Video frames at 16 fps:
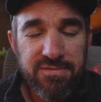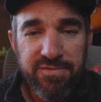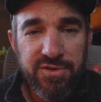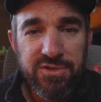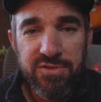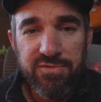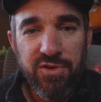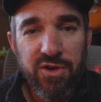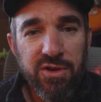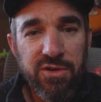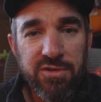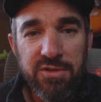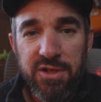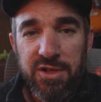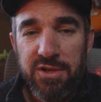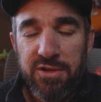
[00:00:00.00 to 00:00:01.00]
First of
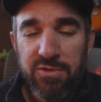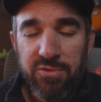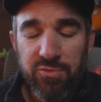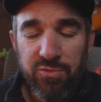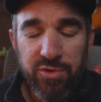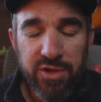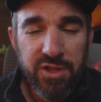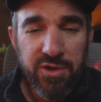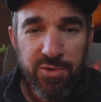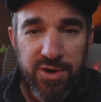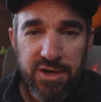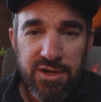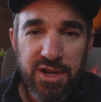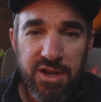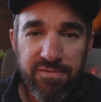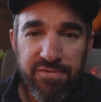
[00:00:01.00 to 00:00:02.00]
all, really
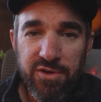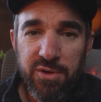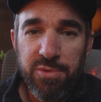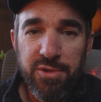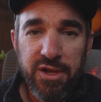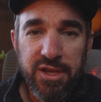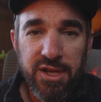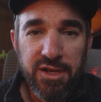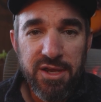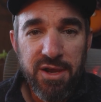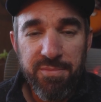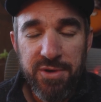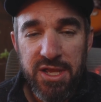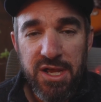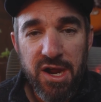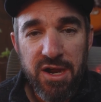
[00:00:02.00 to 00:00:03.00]
weird name for a plugin company.